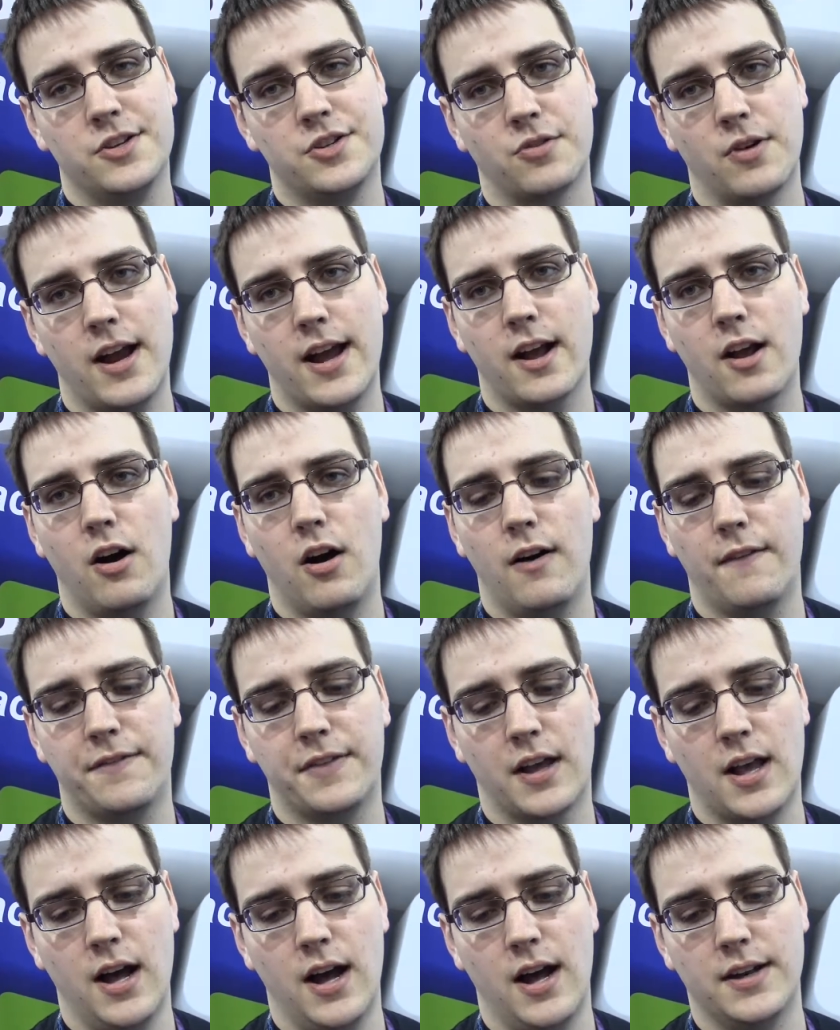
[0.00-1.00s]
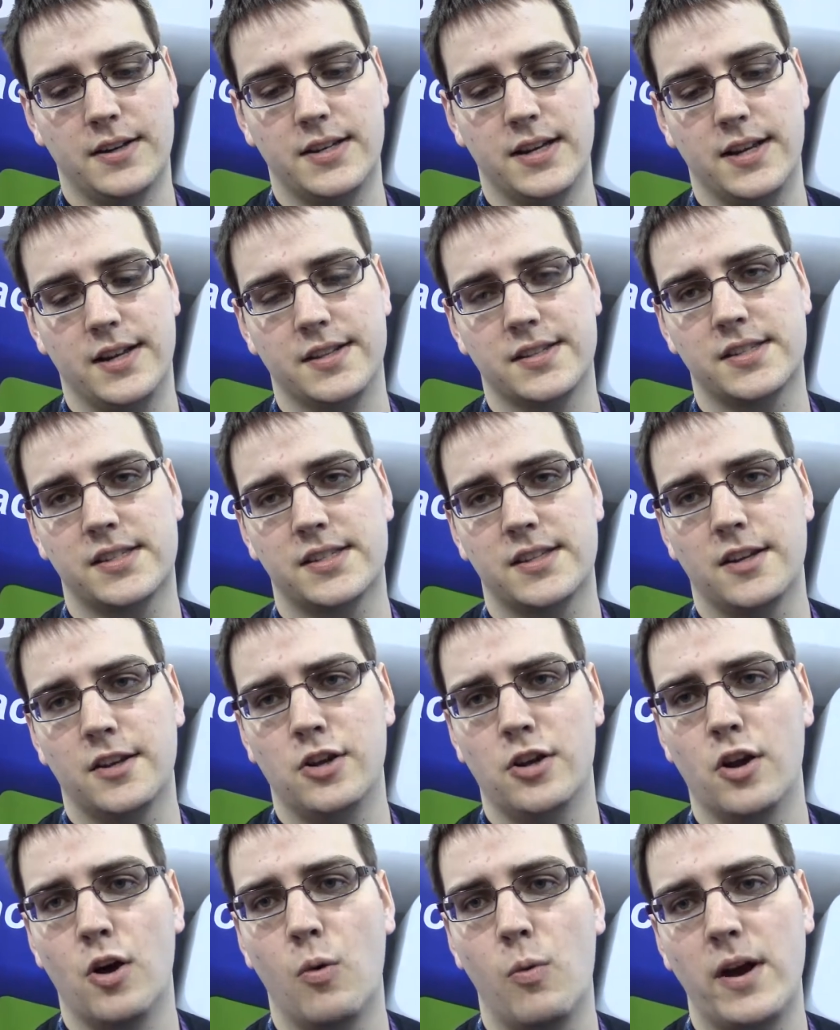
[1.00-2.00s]
drag off the contents,
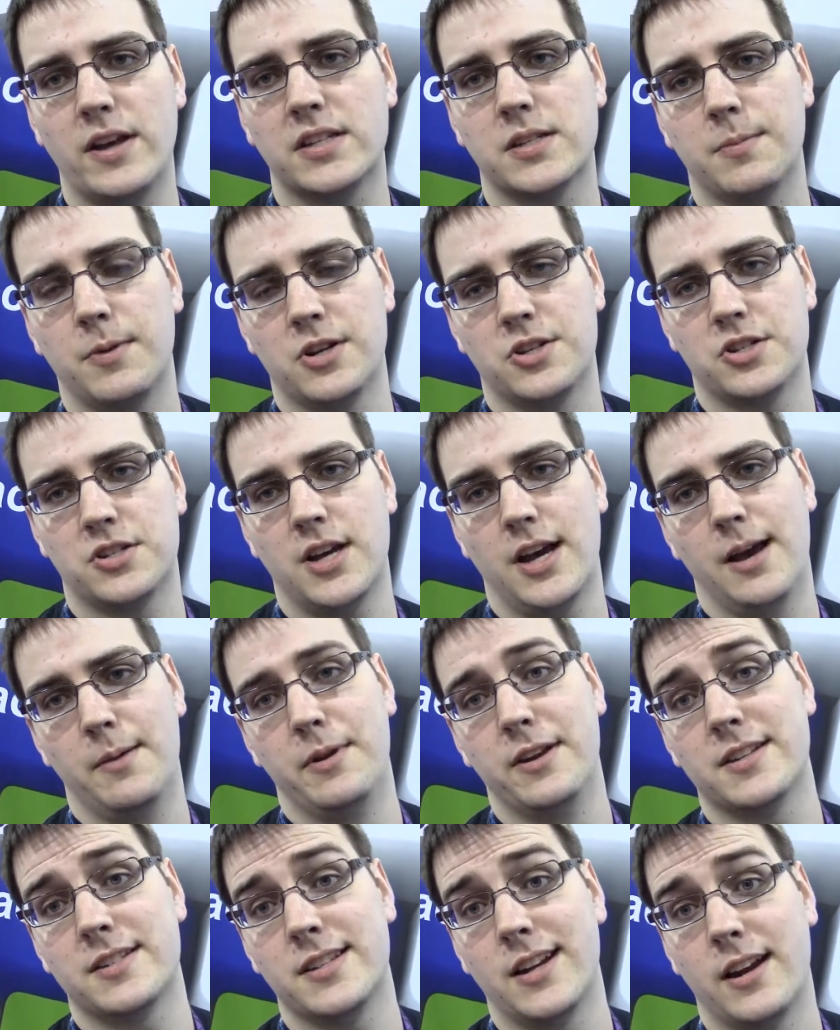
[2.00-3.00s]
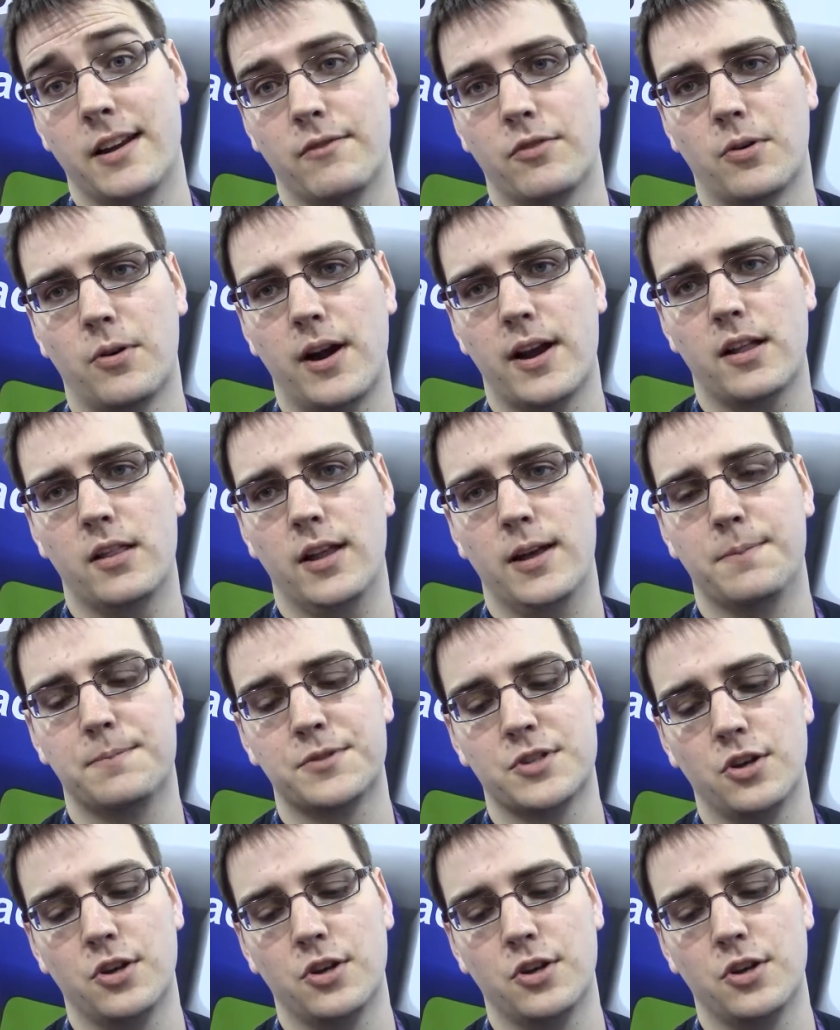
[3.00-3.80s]
waste a bunch of time, and it's not even the right clip,